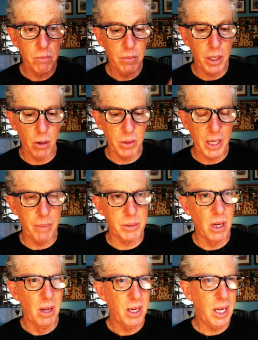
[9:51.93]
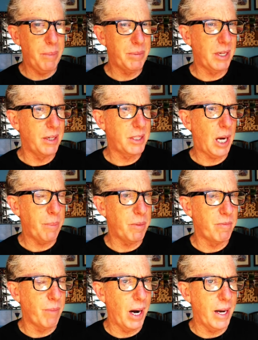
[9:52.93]
You know, it keeps it in top
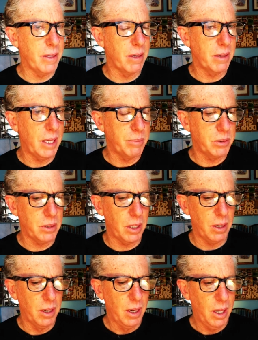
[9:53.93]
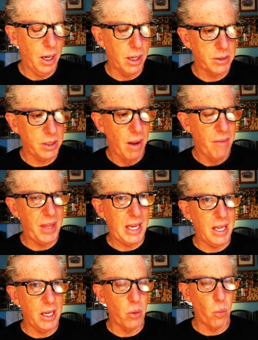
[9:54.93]
of mind and keeps us
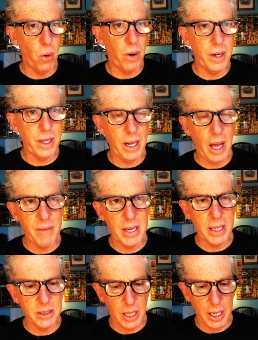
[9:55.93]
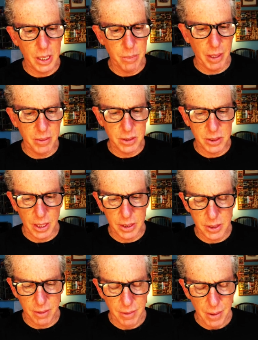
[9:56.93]
thinking and worrying and having anxiety about this kind of
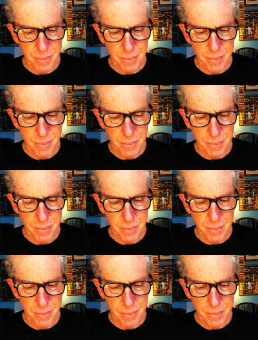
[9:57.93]
stuff.